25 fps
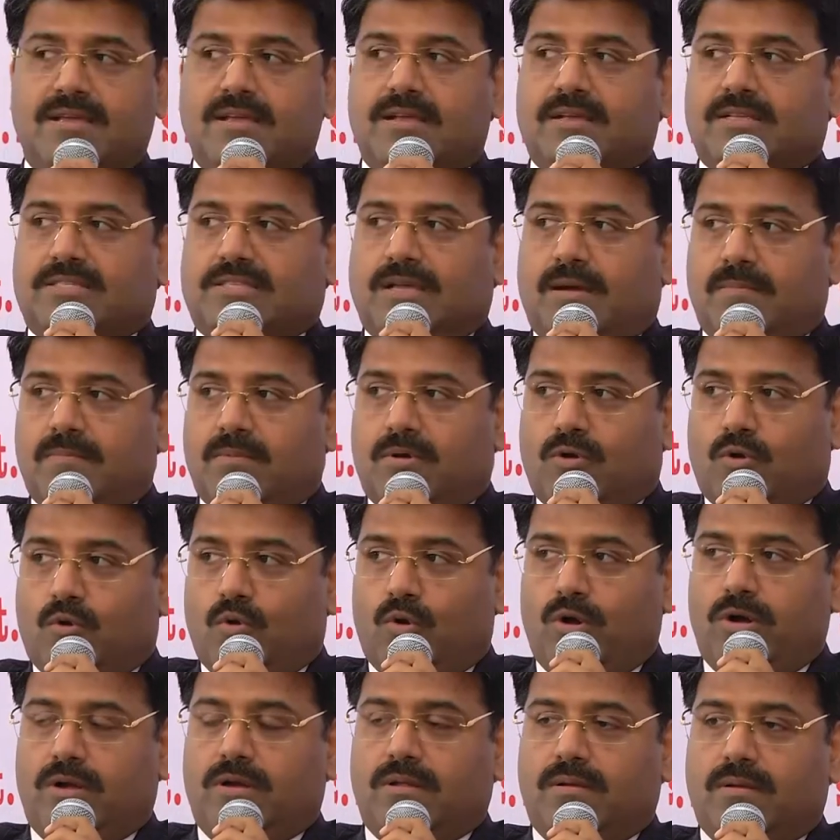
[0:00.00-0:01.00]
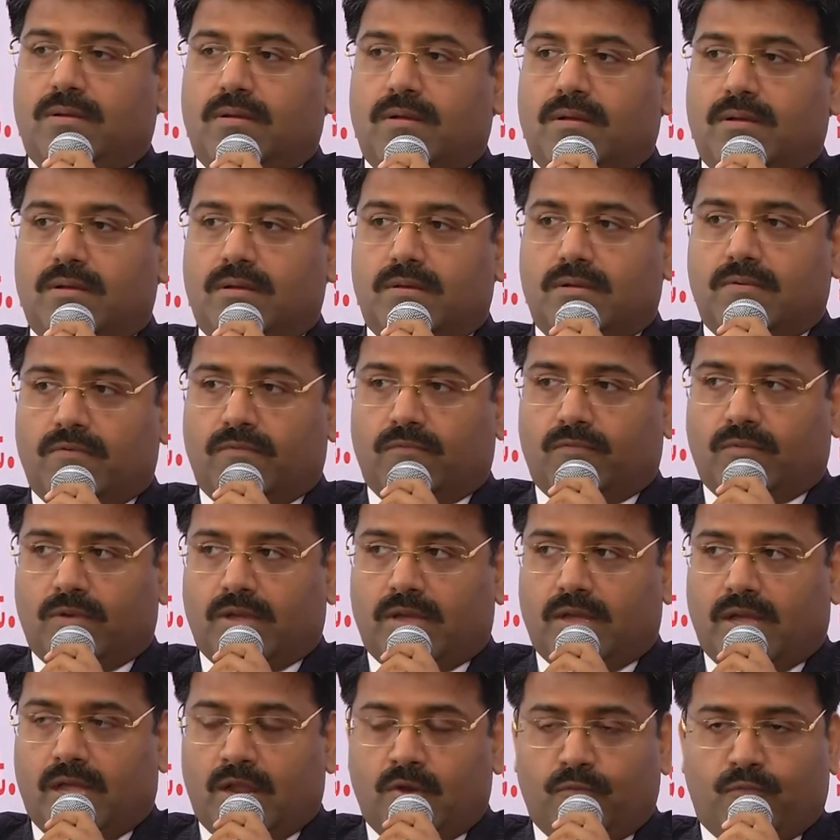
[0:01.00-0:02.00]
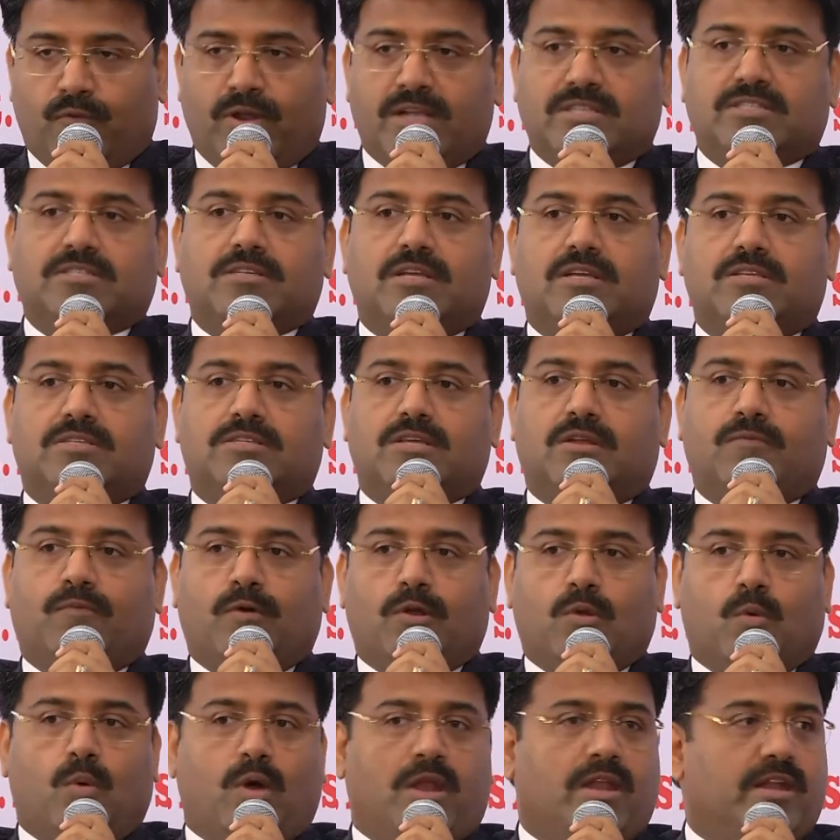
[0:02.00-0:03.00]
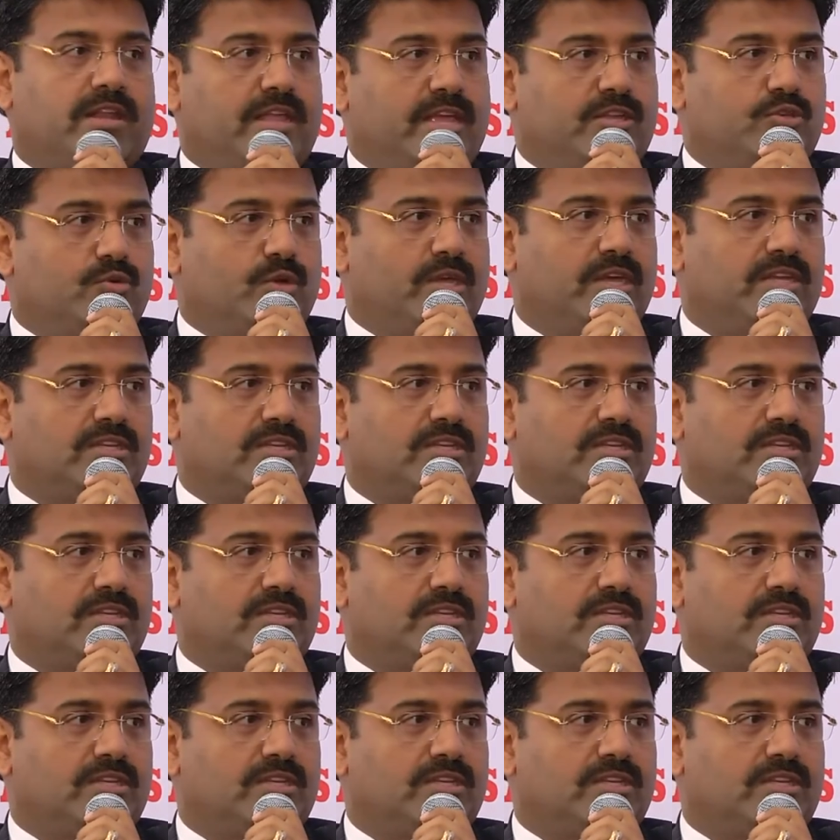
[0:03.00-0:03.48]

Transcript: some good infrastructure for quality education?